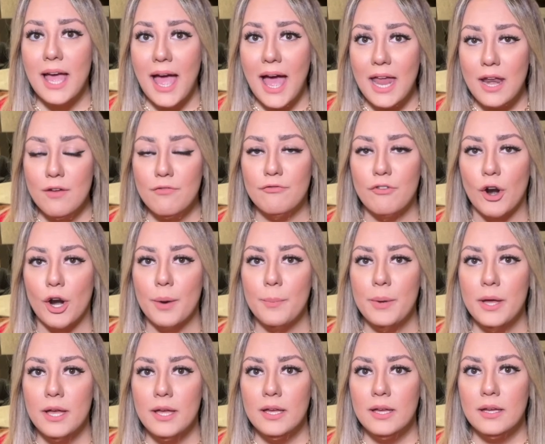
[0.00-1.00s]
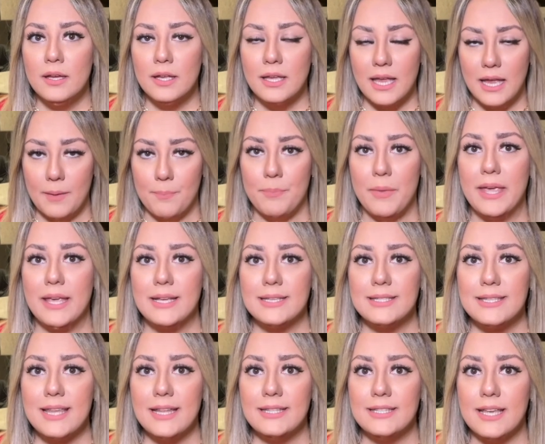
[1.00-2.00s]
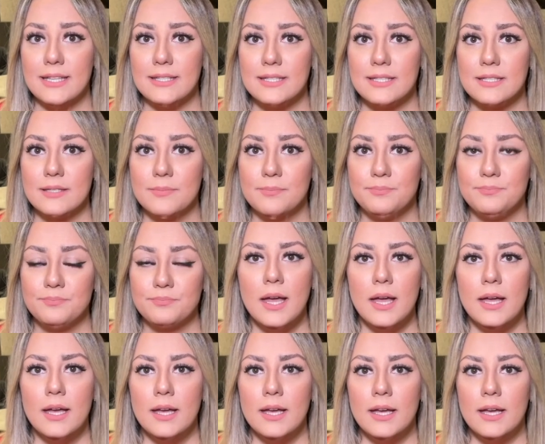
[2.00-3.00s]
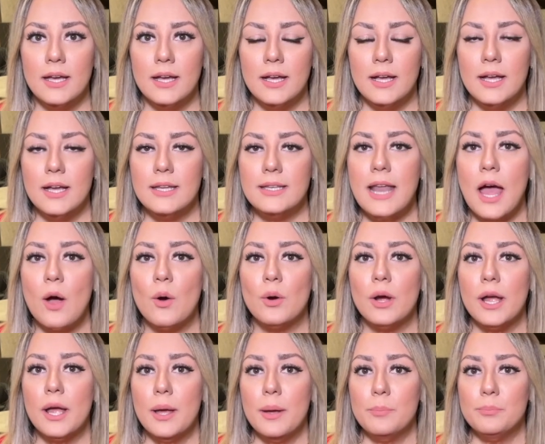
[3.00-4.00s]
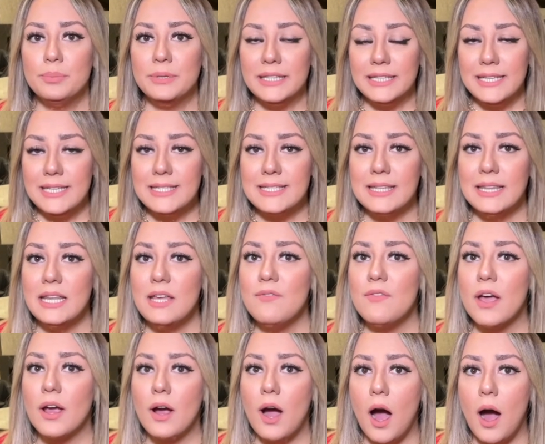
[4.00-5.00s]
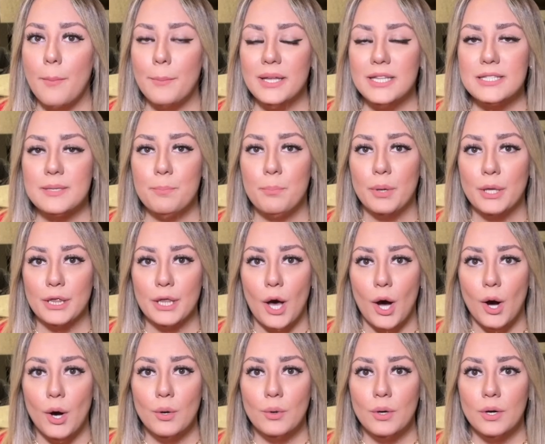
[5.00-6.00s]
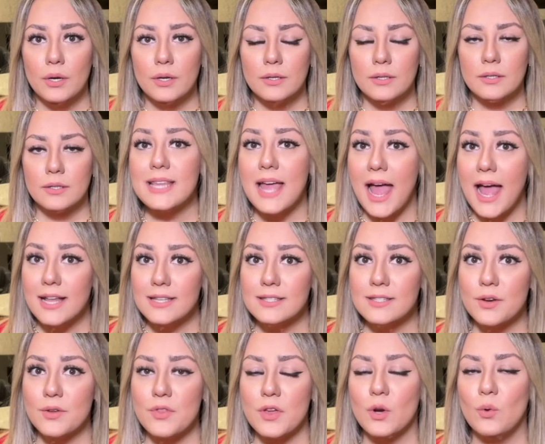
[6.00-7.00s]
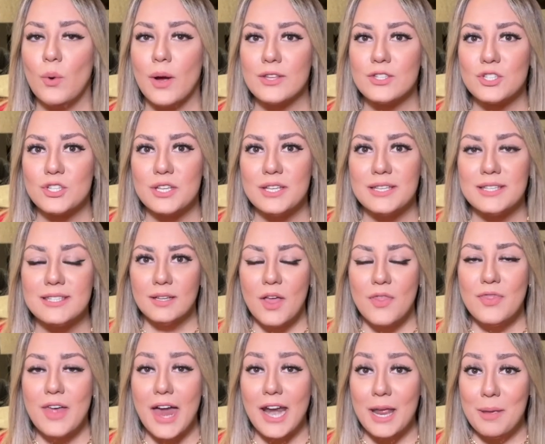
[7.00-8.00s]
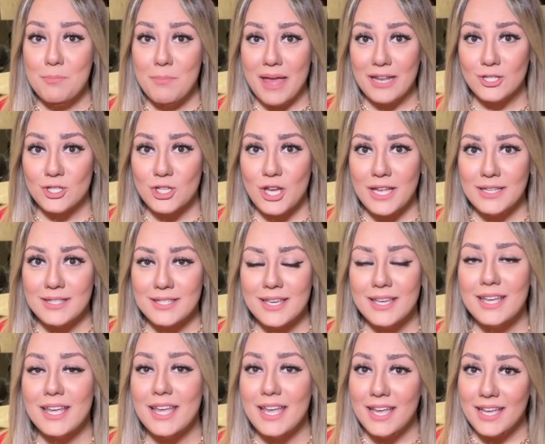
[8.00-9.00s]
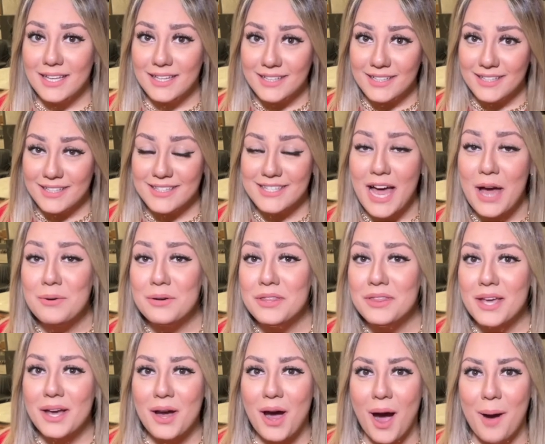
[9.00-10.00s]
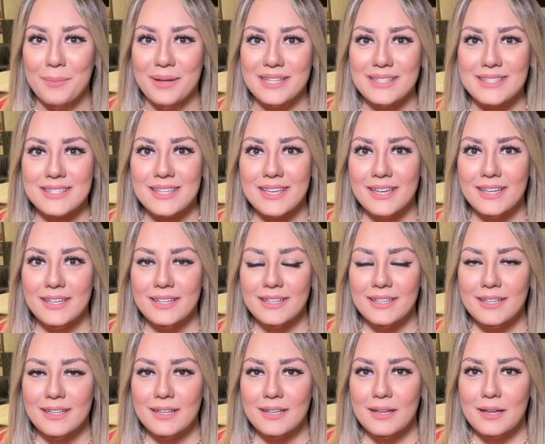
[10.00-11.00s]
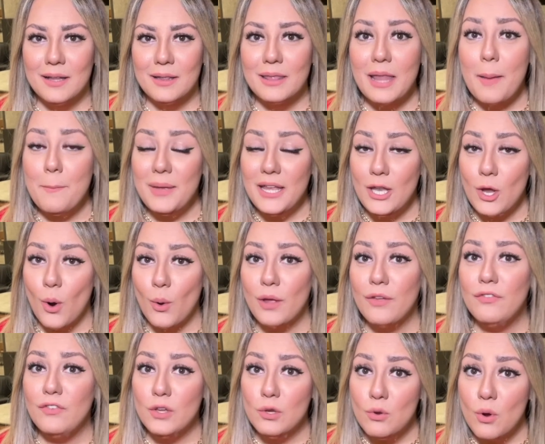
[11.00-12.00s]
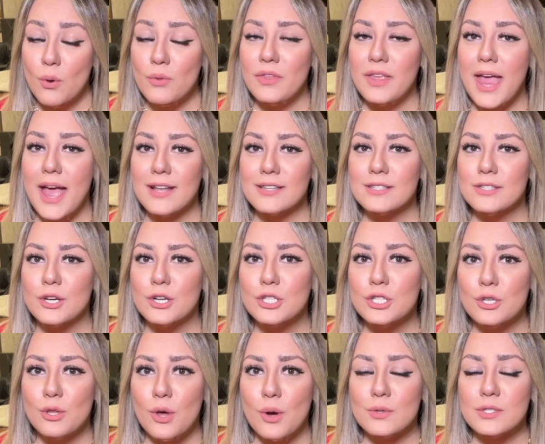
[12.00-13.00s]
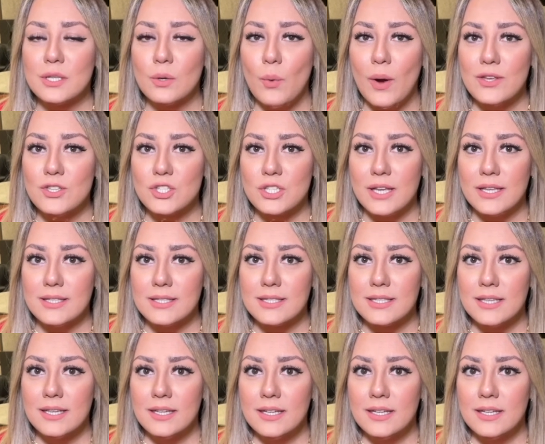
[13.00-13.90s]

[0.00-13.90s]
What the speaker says: and a verb can make a sentence. Now, please leave a comment below, answer the questions that I mentioned down in the comments. Let me know if you know the answer to those questions.